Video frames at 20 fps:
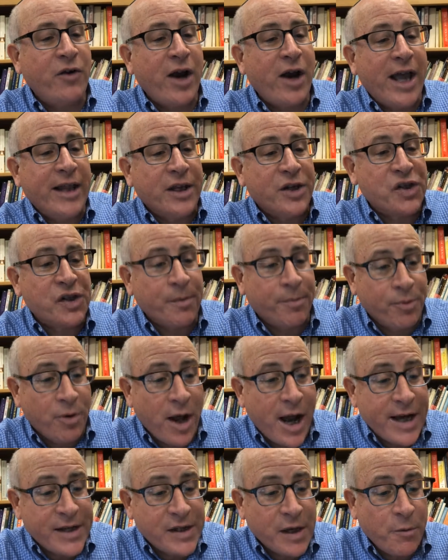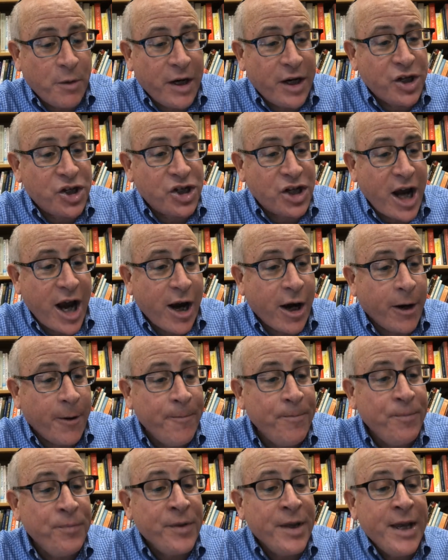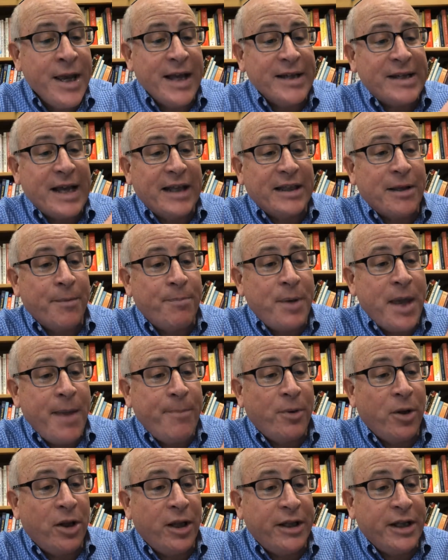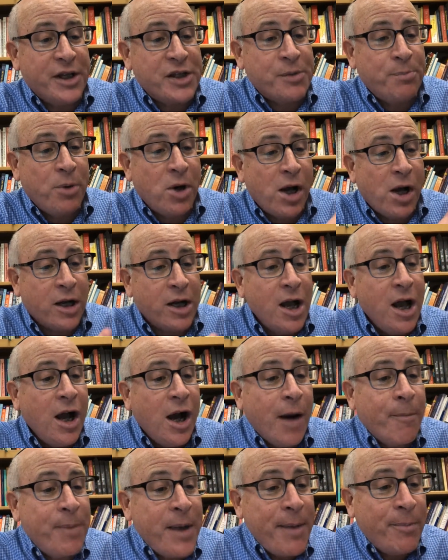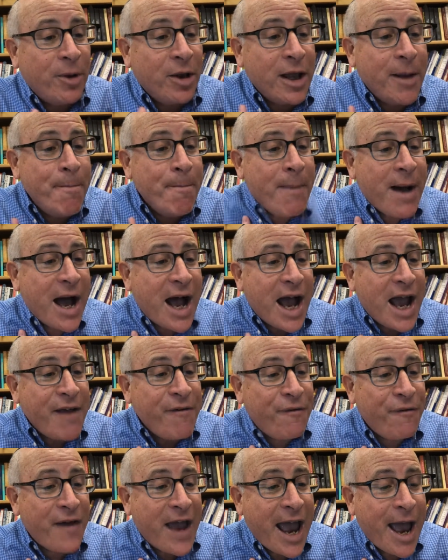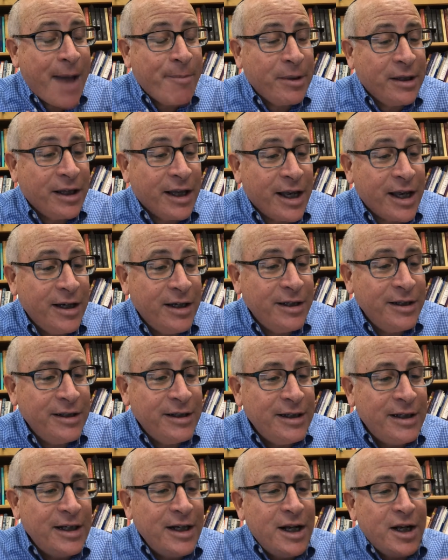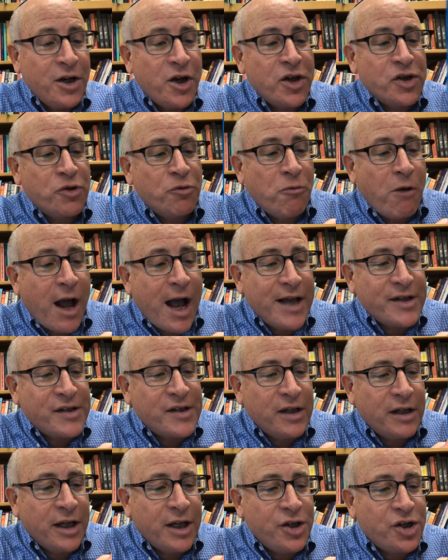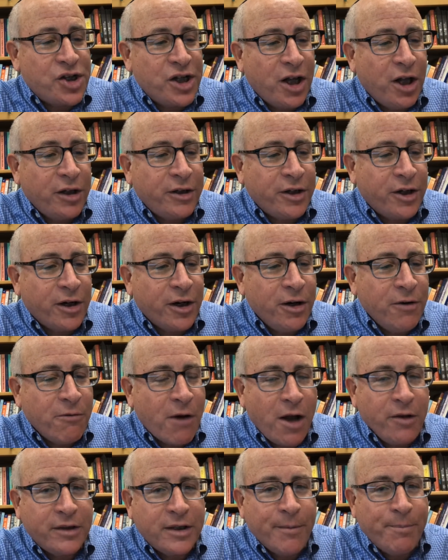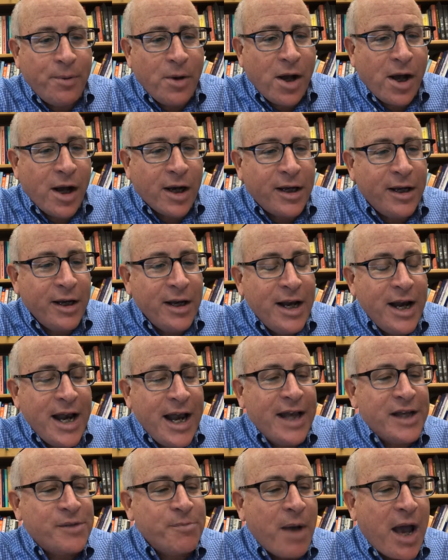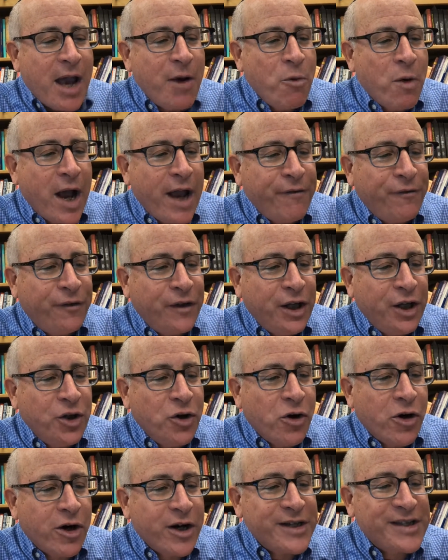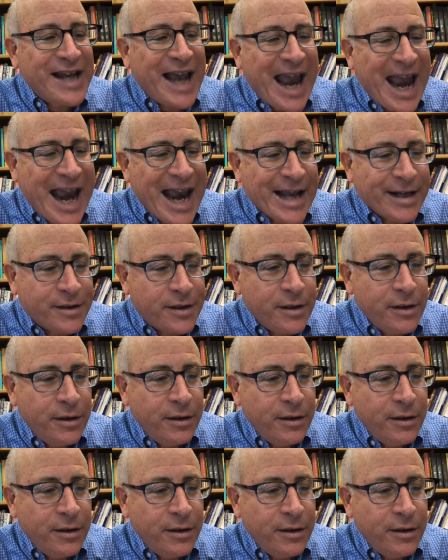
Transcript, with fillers: And the surprise I want to share is that the people in this book are people in my family because Rosalind Schilder, who wrote the book, is my wife Lenore's aunt.